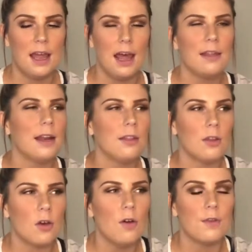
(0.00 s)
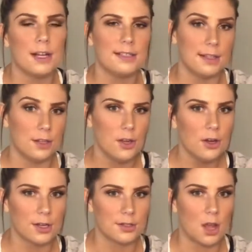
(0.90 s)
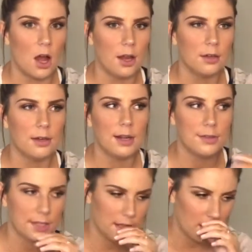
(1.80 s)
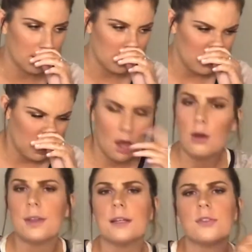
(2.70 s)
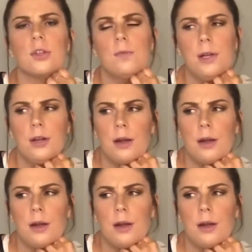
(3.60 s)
And then I look over and I see the Keurig's gone, and I was like, oh, that's so weird.